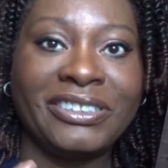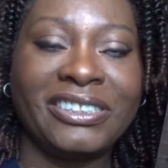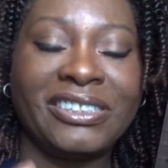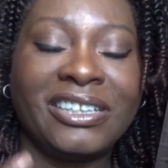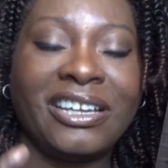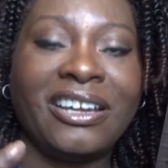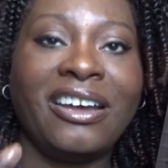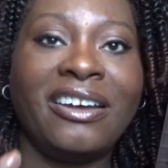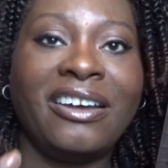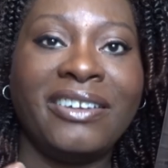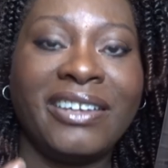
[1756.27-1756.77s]
It's
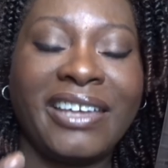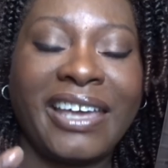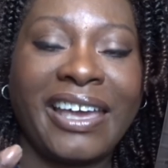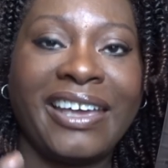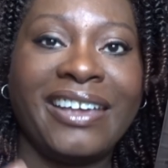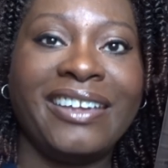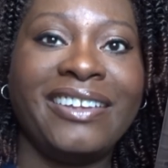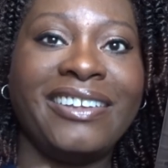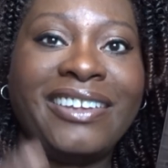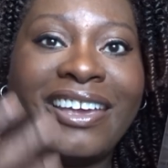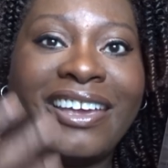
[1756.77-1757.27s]
like,
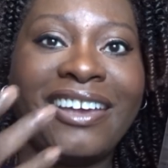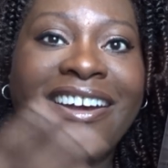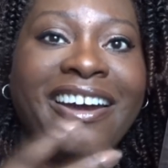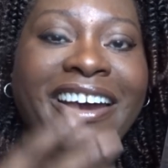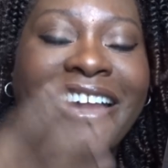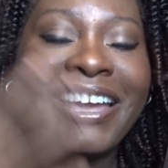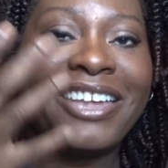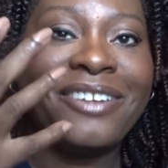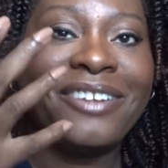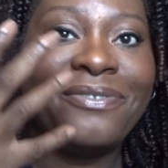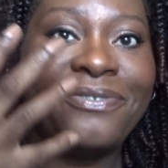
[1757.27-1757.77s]
okay, yeah,
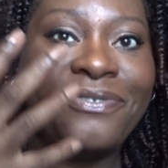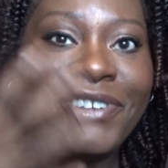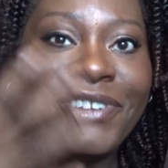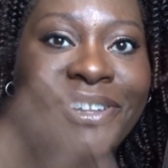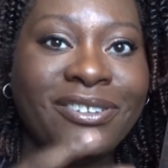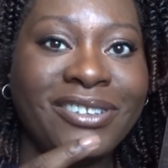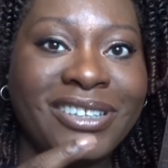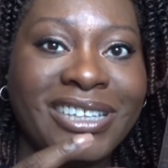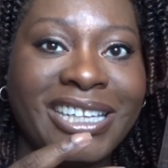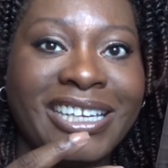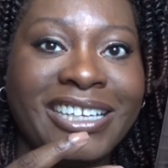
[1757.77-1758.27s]
I can
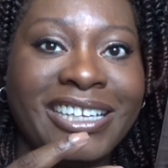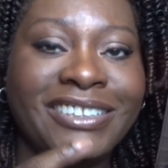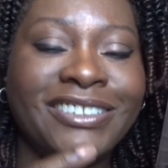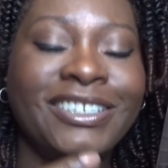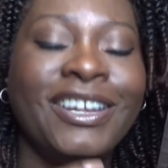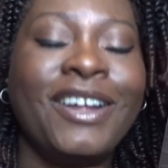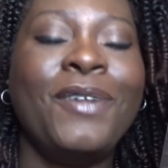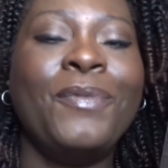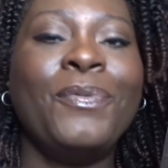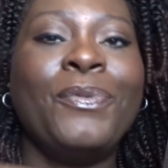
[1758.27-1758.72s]
feel these.